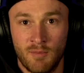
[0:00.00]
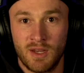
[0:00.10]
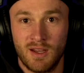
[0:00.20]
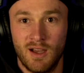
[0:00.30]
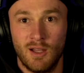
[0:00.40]
I've
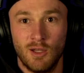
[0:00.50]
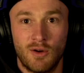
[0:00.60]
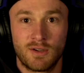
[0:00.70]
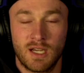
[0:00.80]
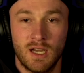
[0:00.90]
been a, a
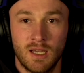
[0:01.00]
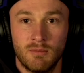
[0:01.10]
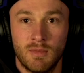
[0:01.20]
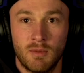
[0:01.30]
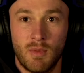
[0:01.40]
long
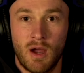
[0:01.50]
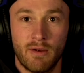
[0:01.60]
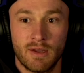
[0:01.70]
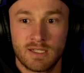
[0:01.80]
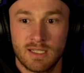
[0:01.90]
time
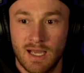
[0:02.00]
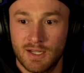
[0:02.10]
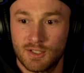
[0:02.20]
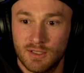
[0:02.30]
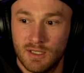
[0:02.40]
admirer
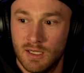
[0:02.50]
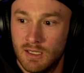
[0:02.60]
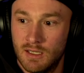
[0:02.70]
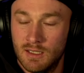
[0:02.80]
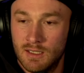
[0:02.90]
slash.
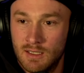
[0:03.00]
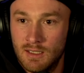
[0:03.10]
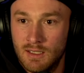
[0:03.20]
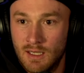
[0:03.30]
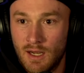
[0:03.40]

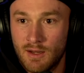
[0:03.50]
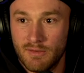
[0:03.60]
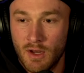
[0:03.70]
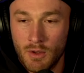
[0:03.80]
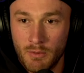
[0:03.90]
I don't
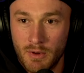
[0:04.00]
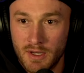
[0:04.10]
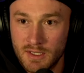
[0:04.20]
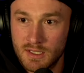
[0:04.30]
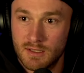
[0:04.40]
even know what the
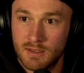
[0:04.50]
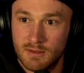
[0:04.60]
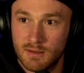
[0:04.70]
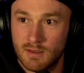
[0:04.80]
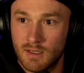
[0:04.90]
word is.
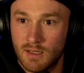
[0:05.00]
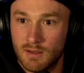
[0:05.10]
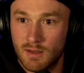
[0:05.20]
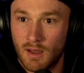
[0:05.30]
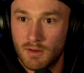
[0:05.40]

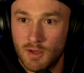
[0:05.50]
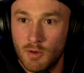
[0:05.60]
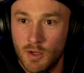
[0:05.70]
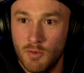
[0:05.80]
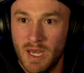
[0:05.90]
Uh, you
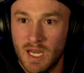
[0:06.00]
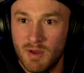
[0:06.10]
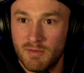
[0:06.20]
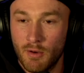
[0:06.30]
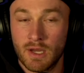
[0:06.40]
you make
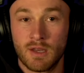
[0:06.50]
me very